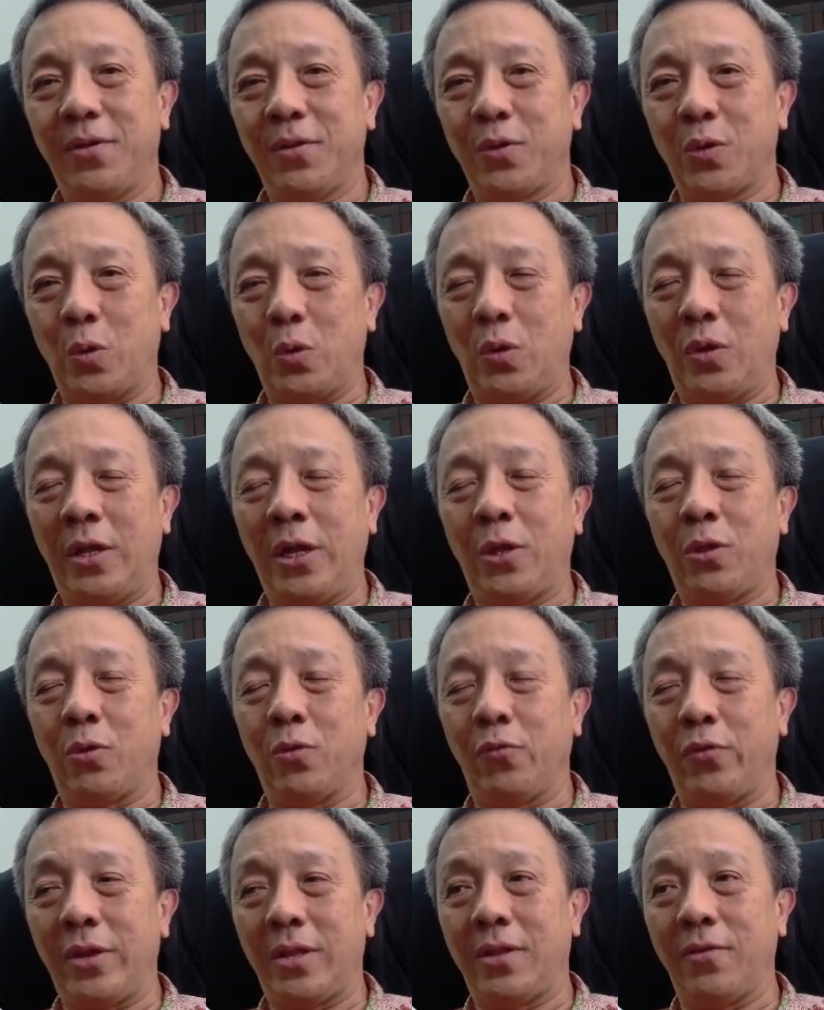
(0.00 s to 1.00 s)
So you need
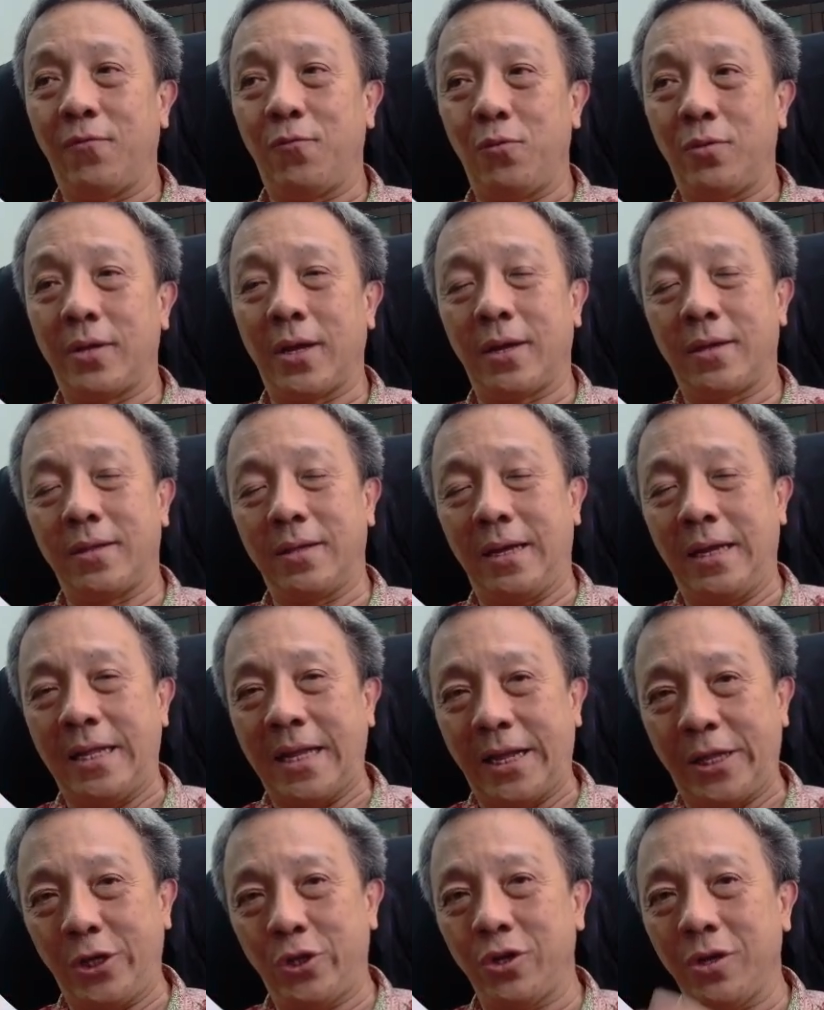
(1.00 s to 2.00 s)
to read the full text.
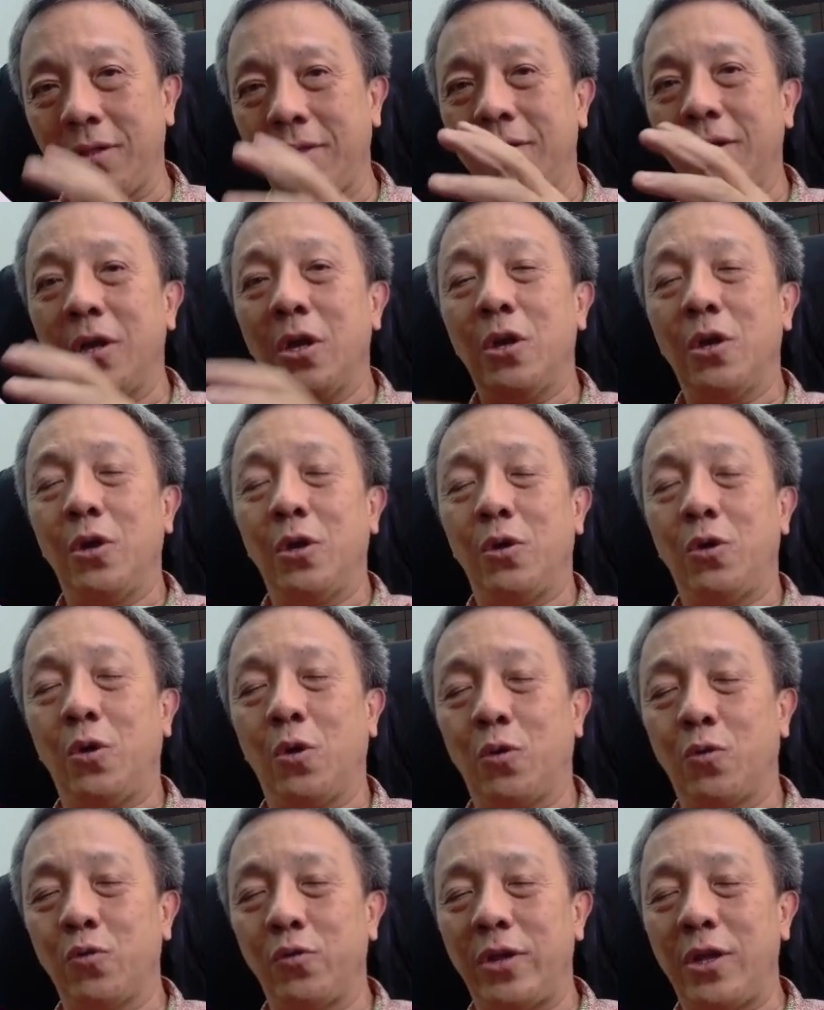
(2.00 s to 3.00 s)
In addition,
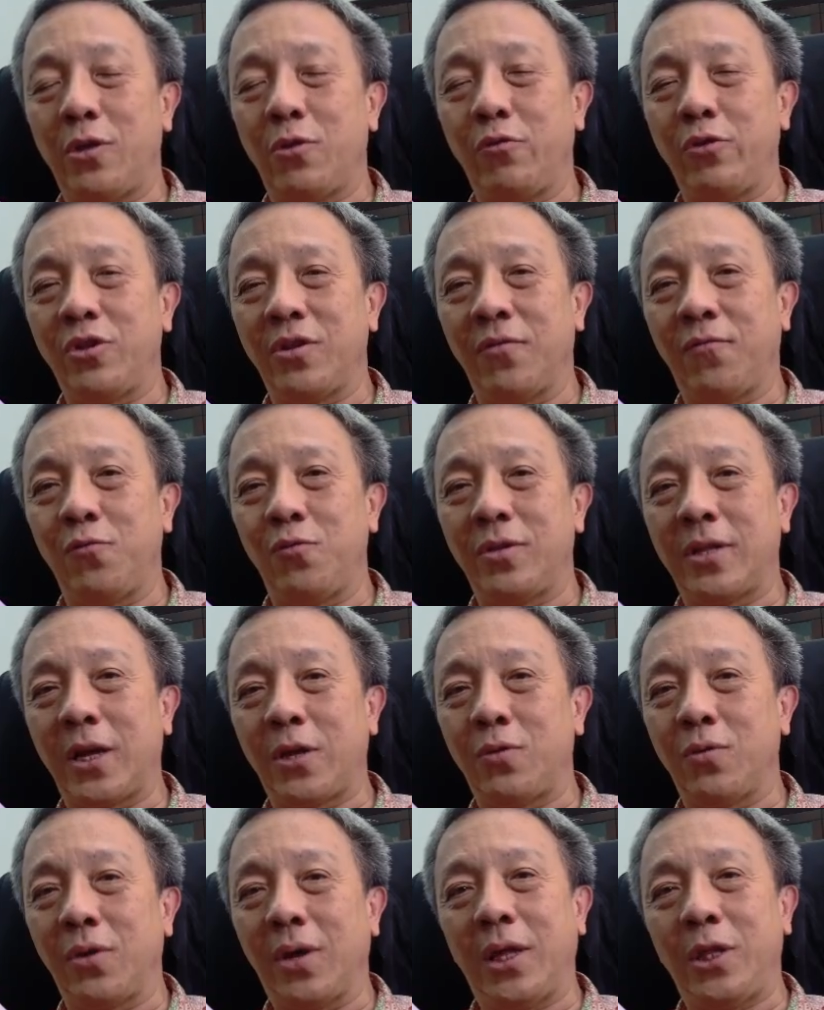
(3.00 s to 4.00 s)
you also need to read the full
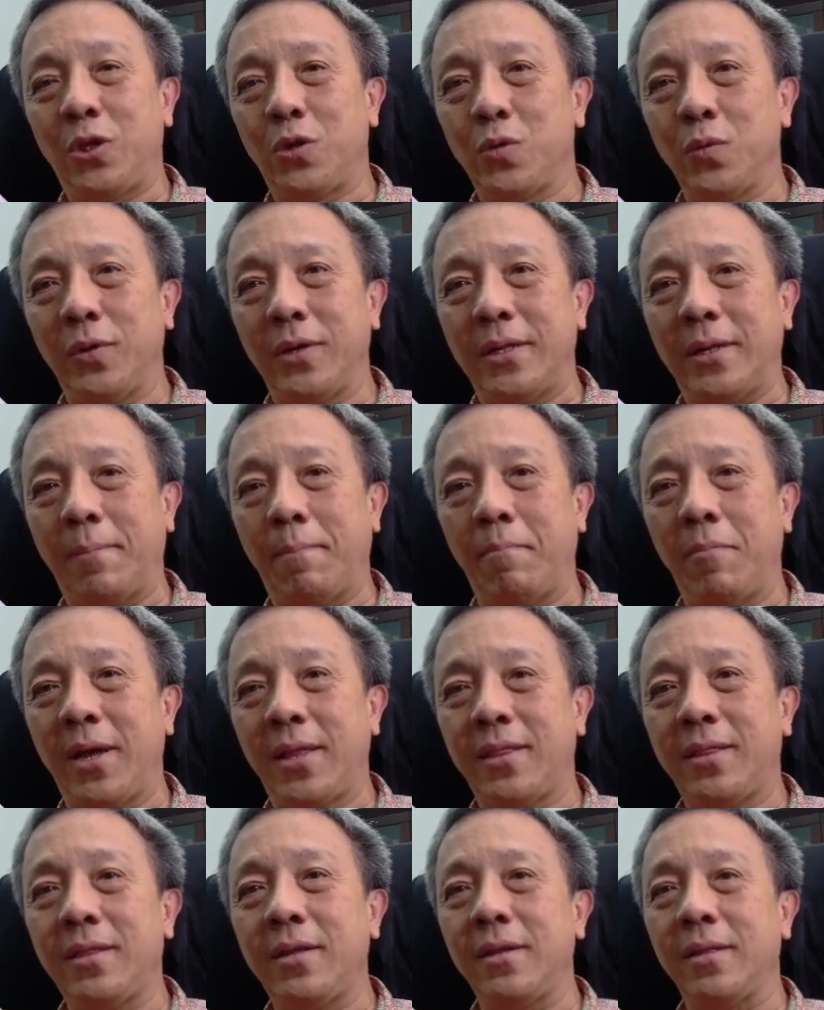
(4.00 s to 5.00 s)
text to ensure the
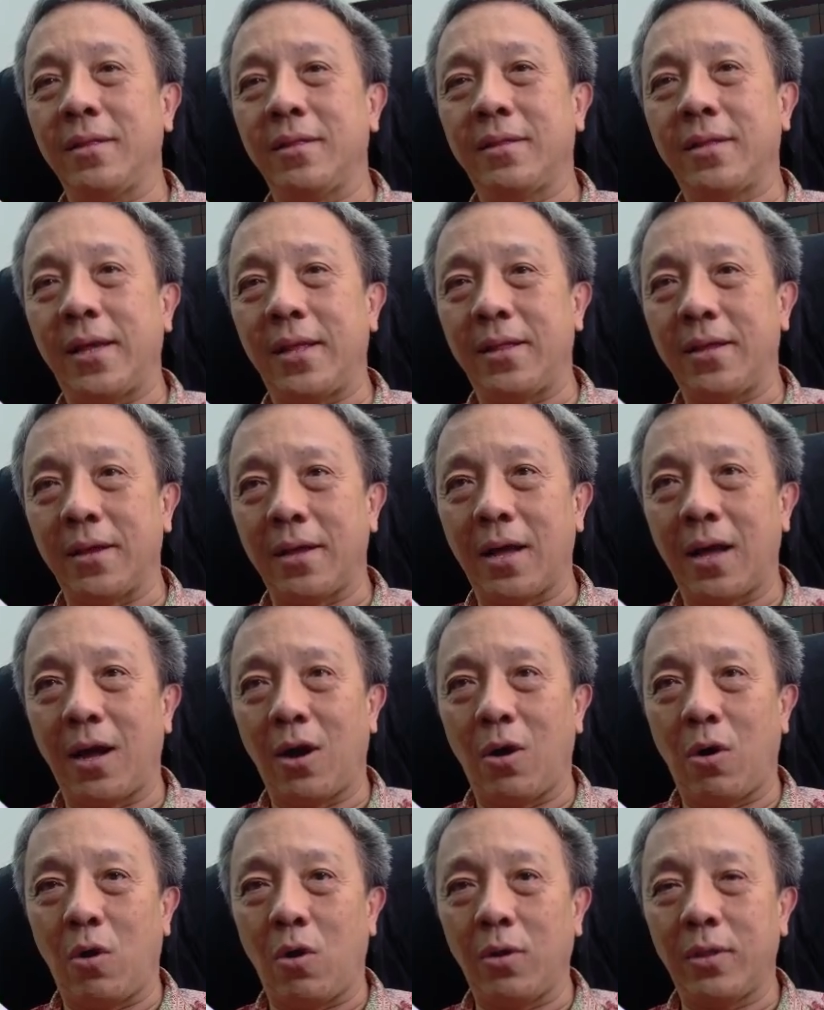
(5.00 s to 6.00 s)
method that the
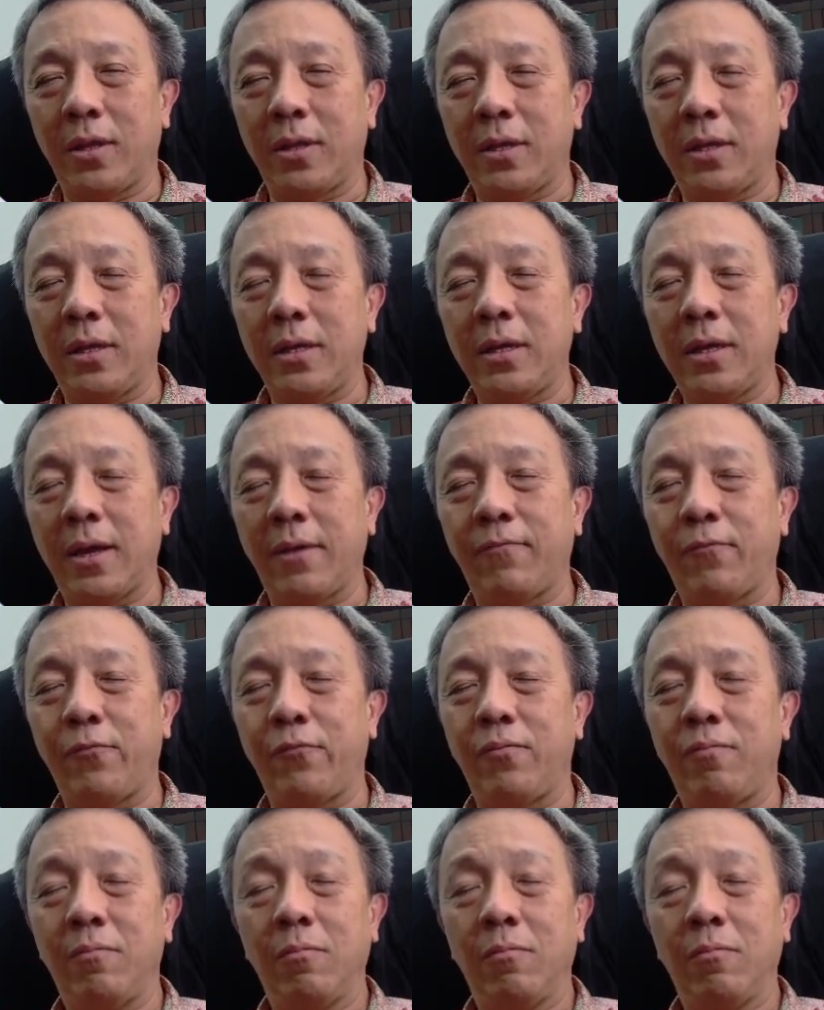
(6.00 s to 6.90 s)
author have